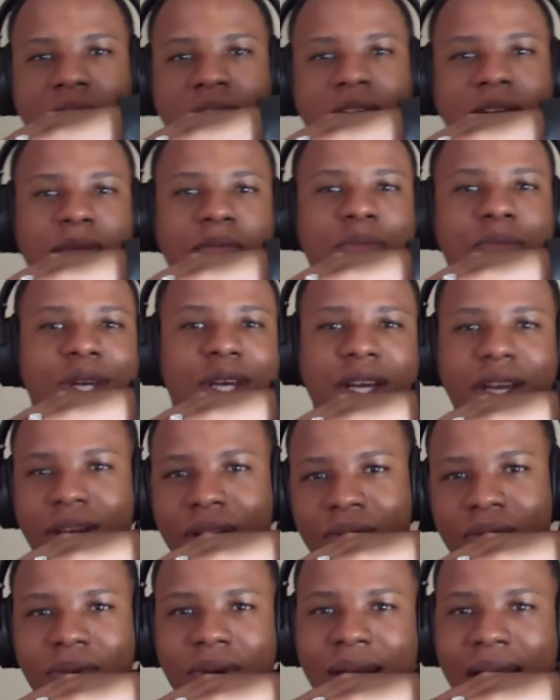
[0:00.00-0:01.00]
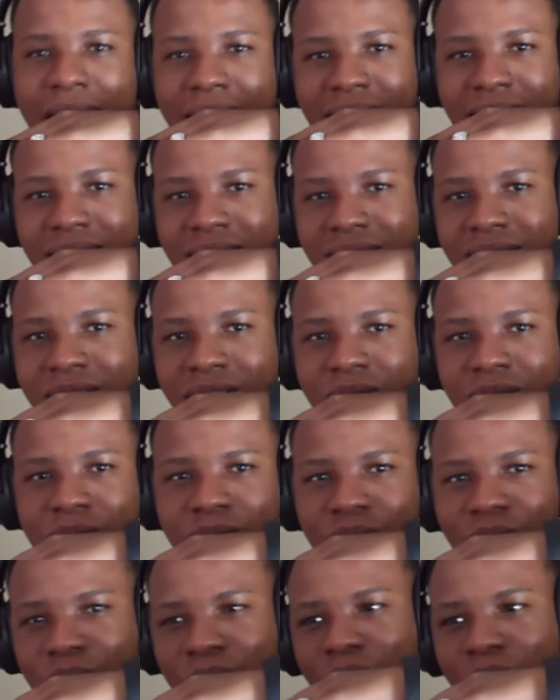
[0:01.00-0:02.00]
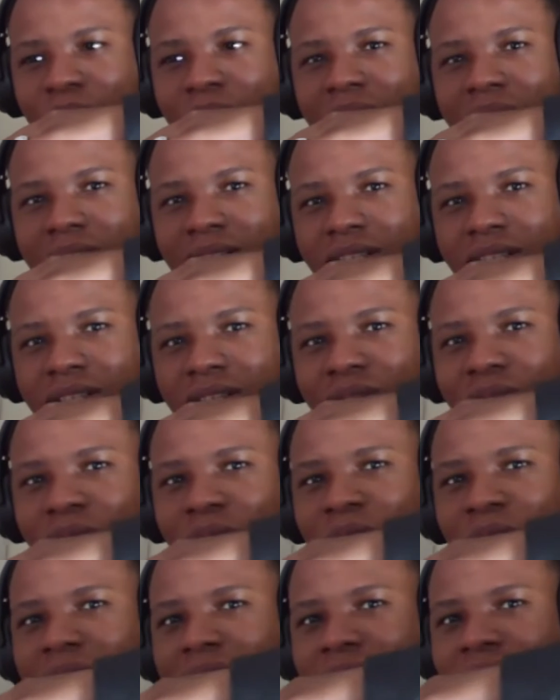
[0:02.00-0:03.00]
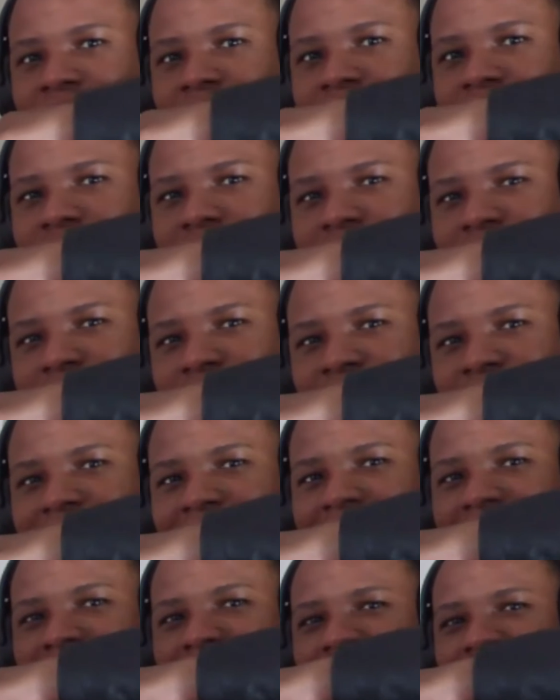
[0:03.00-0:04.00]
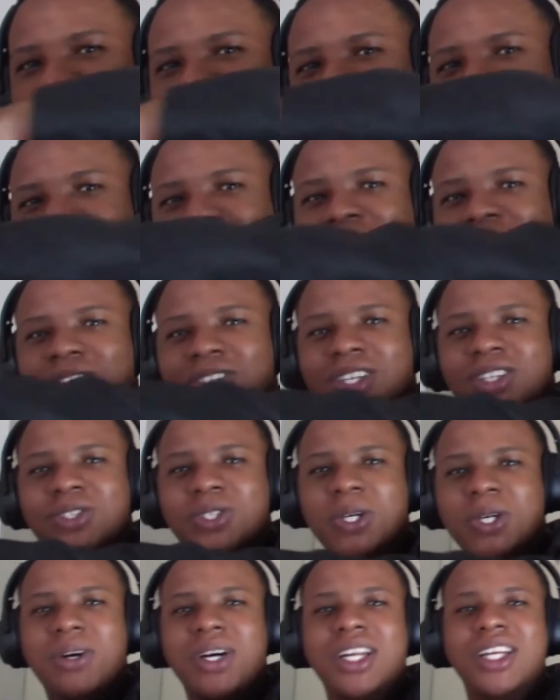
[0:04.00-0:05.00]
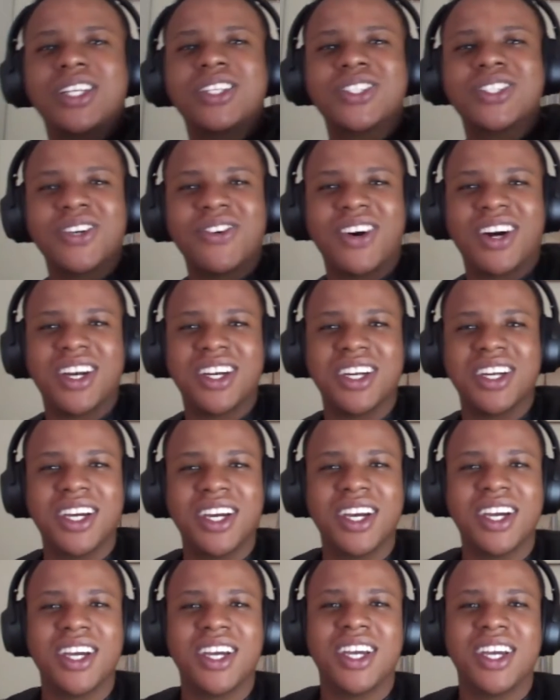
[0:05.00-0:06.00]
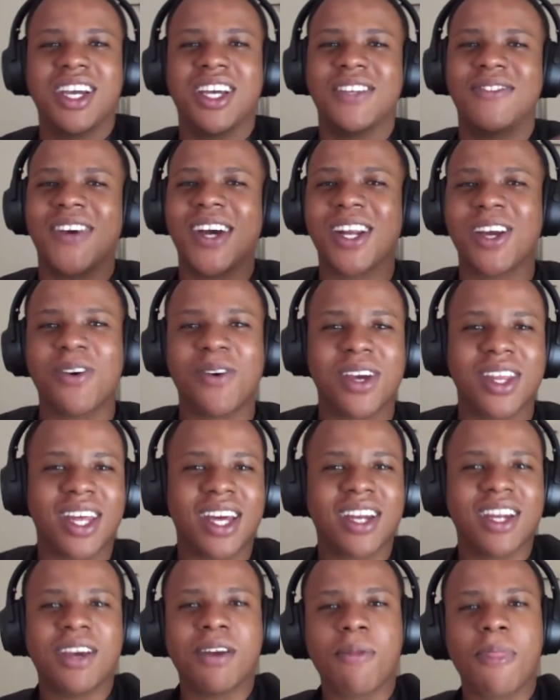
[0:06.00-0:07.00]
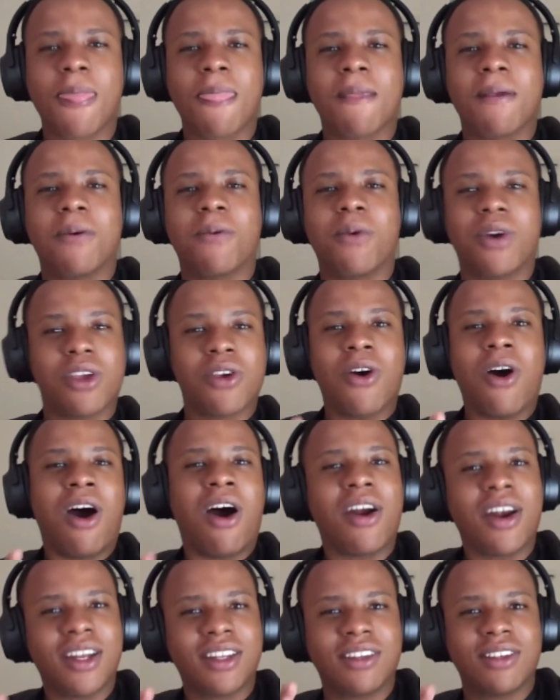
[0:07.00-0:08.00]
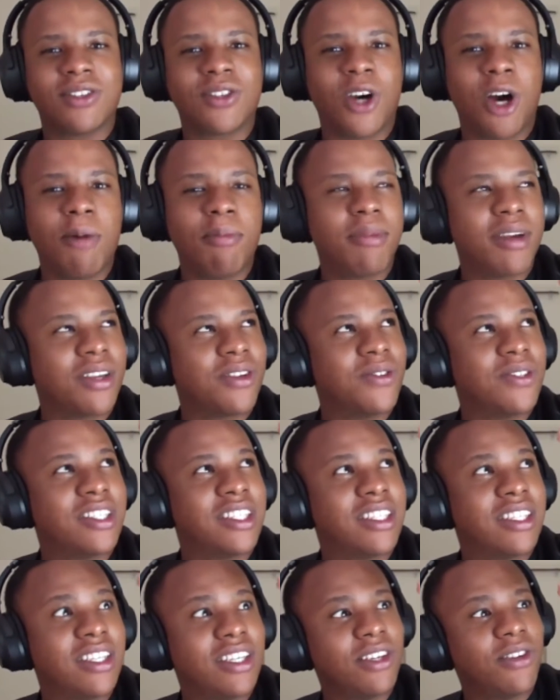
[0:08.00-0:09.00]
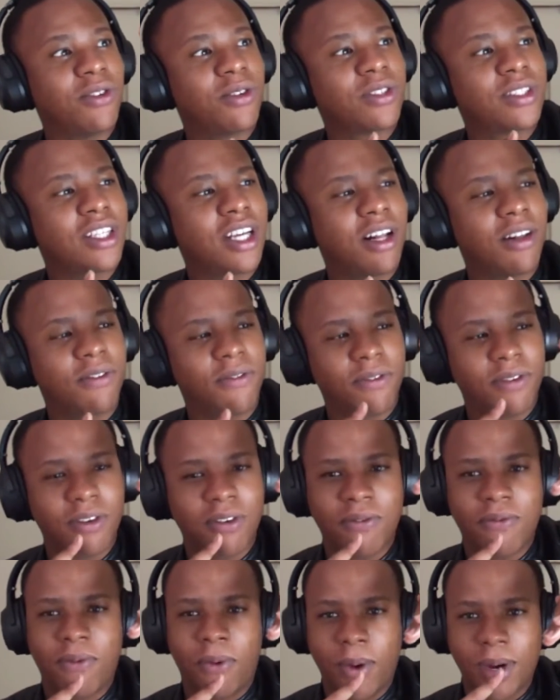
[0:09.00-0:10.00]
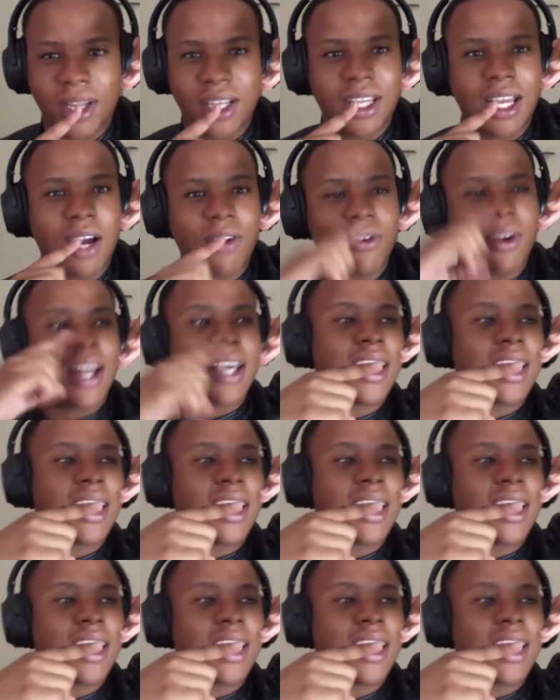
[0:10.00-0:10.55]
being relaxing turns into 2 days, and then 2 days turns into 3, and 3 turns, and so on and so on. It's finding a way that when you are at the top and you see yourself falling down, you're like,